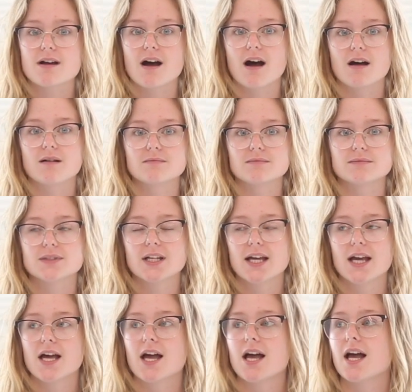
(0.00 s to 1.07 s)

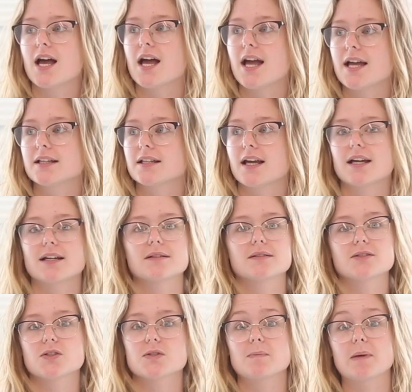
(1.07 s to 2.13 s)
And like
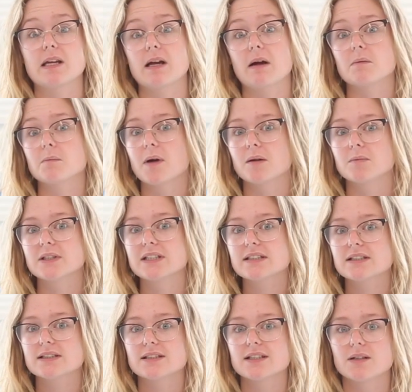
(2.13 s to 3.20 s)
just being out in public
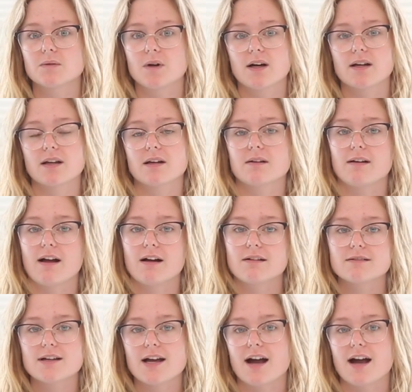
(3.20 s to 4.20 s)
and walking around,